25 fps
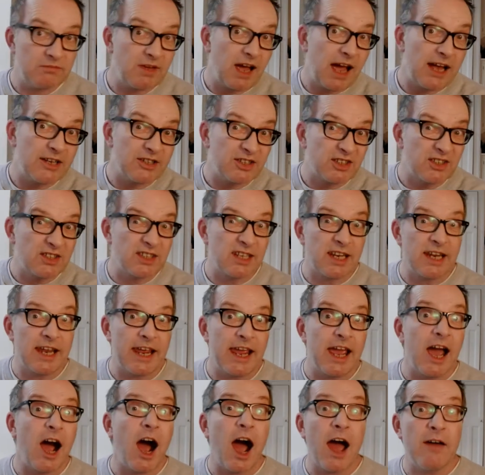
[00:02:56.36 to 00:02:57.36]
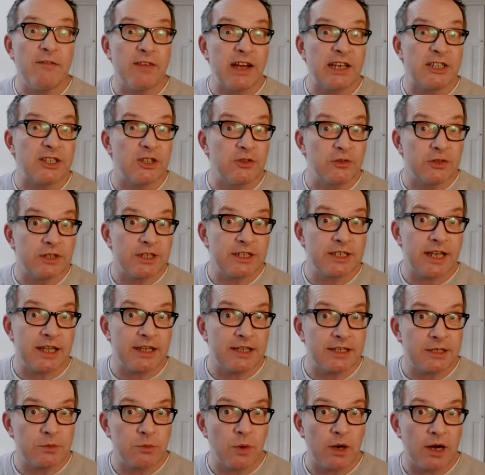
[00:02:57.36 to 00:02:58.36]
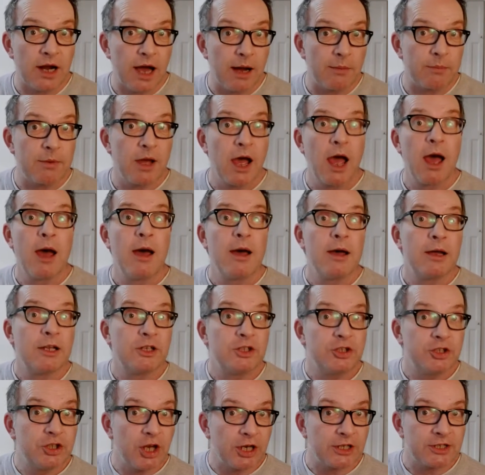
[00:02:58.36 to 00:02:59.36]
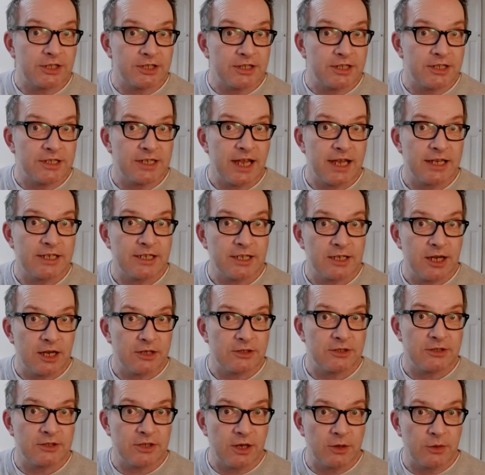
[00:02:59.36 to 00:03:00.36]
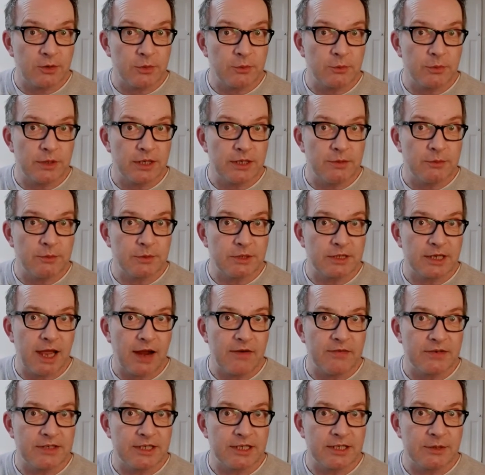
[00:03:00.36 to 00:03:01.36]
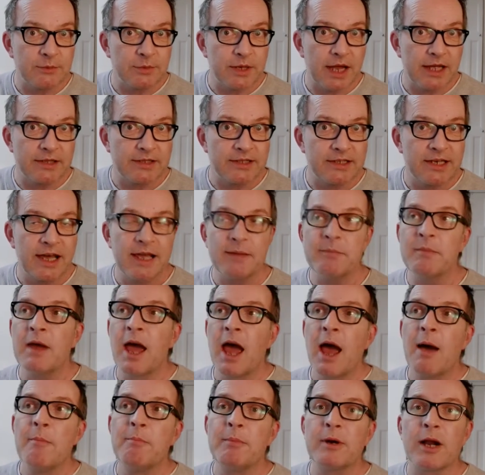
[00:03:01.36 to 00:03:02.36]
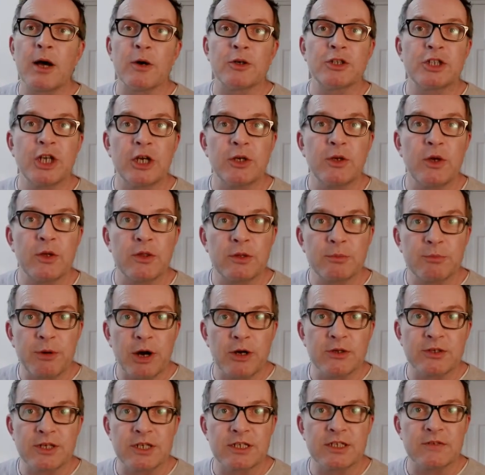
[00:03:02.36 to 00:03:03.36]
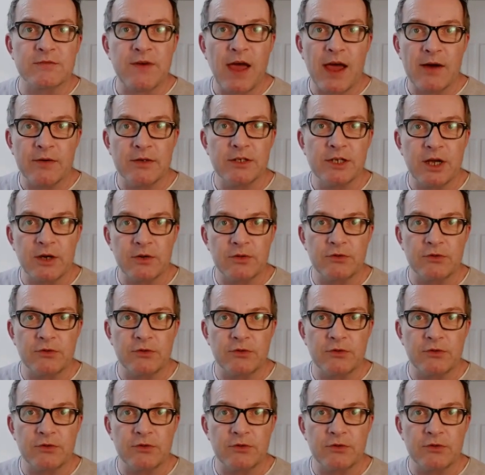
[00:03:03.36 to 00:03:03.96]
as you can see here, I have actually already set this one up just as a test so that we would guarantee that we had the name, but I'll show you the process of how you go